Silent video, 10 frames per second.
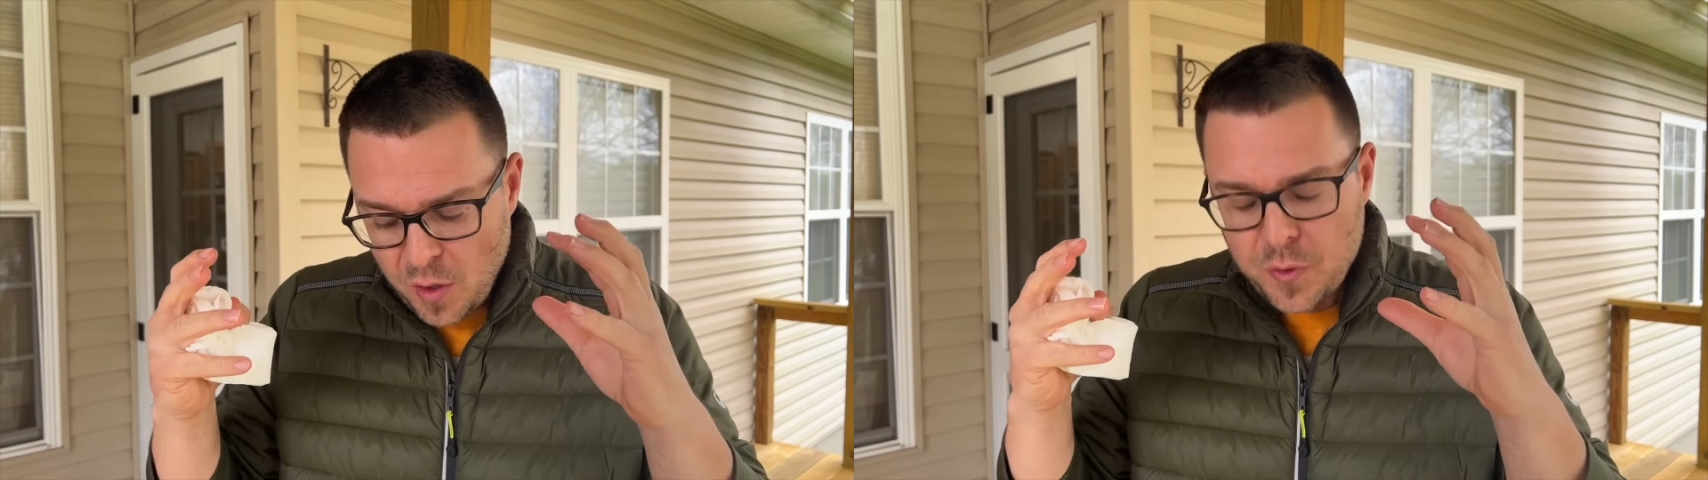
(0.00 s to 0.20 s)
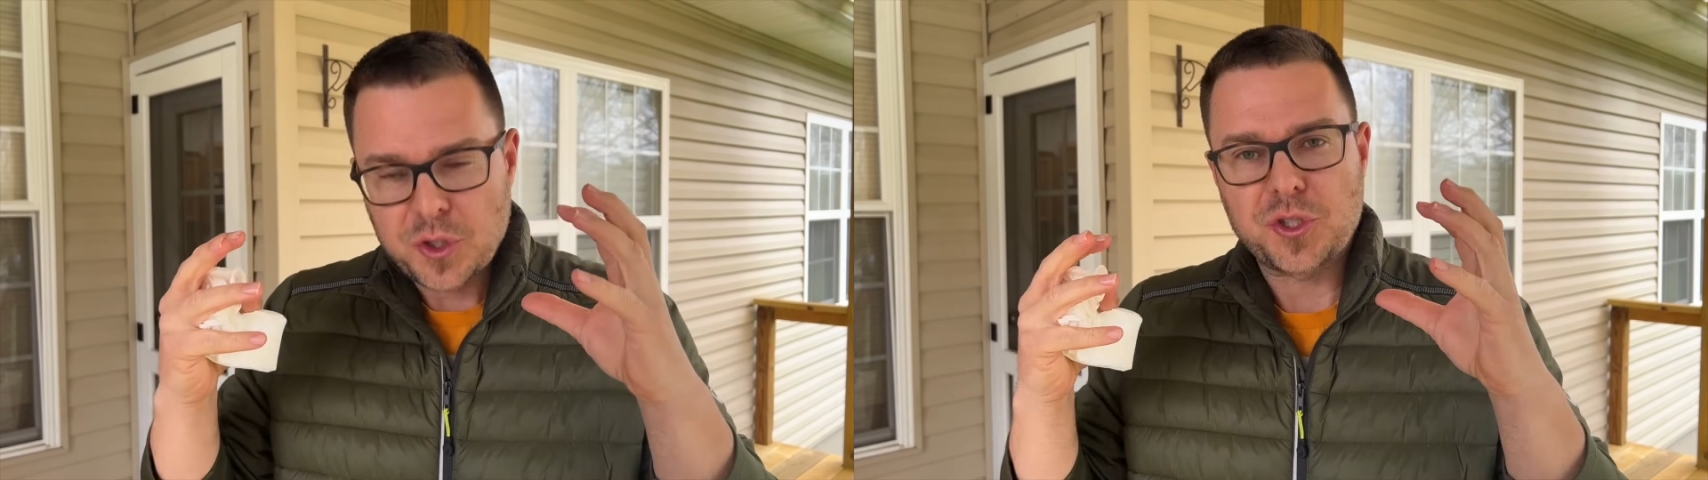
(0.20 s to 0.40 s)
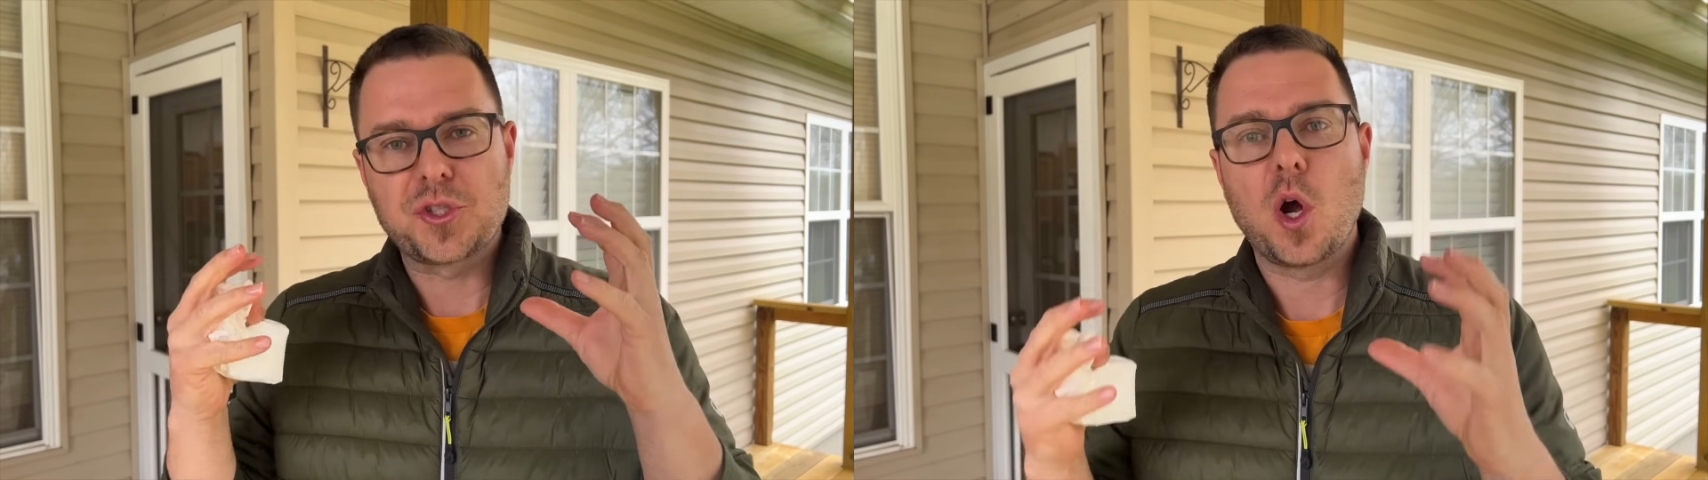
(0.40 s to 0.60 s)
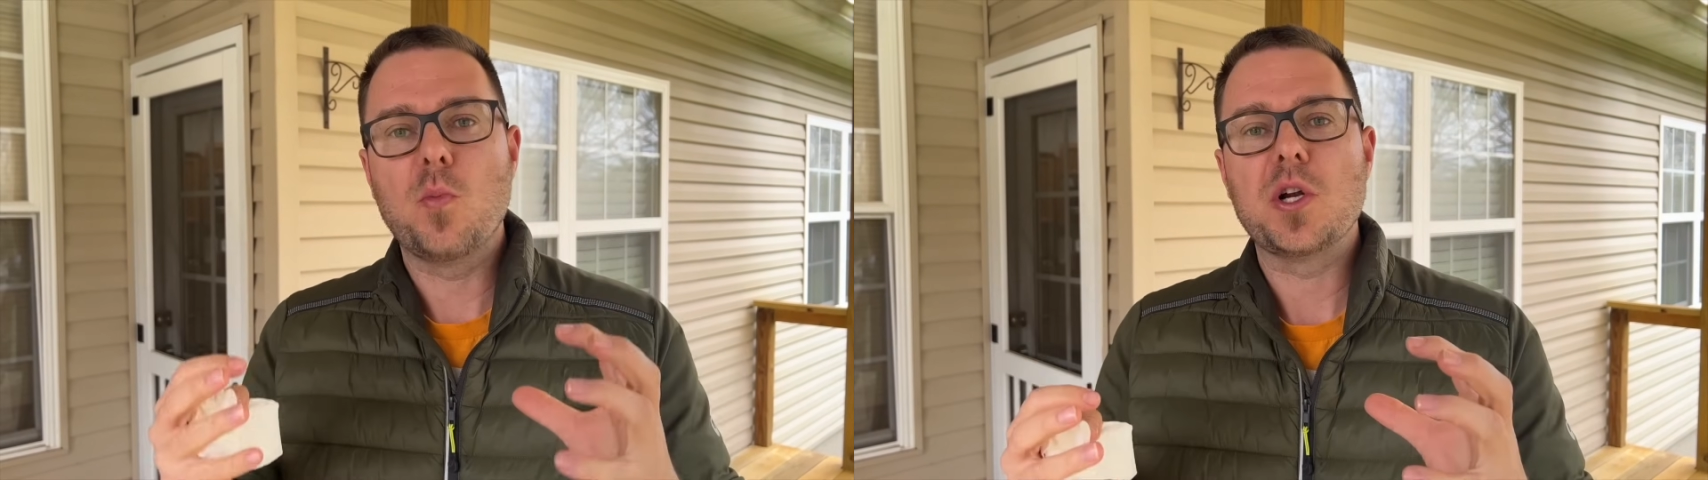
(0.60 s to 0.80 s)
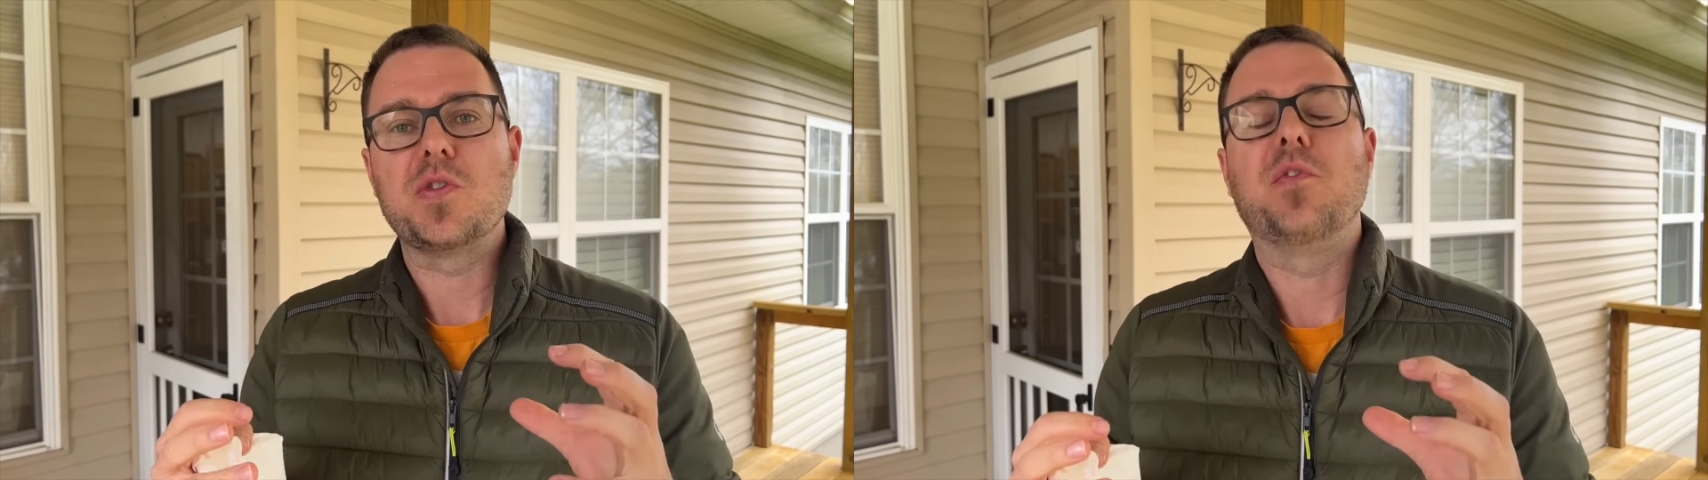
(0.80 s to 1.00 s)
There's so
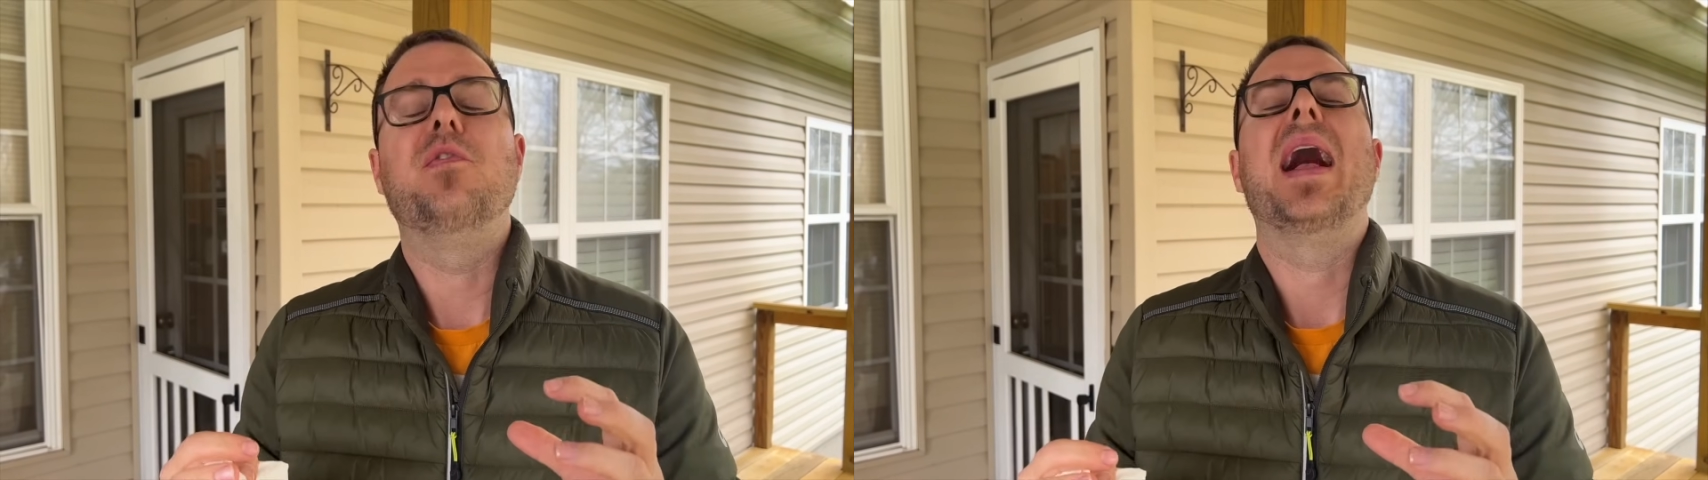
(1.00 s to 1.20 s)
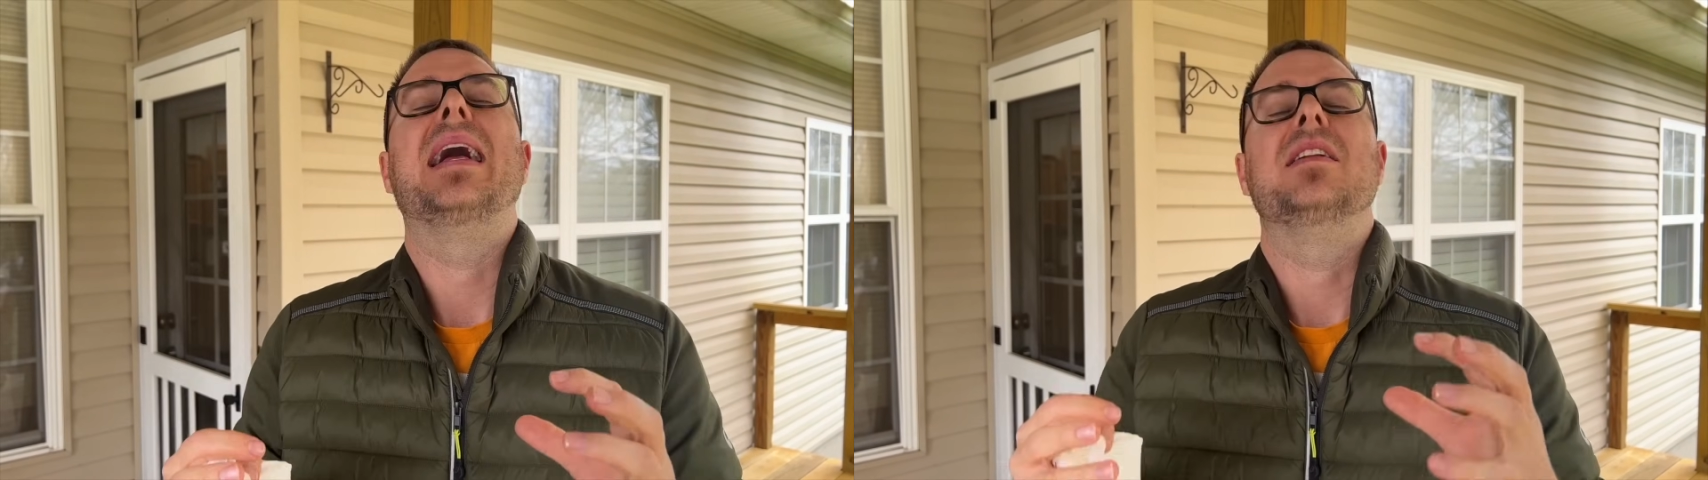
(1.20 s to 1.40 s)
much fat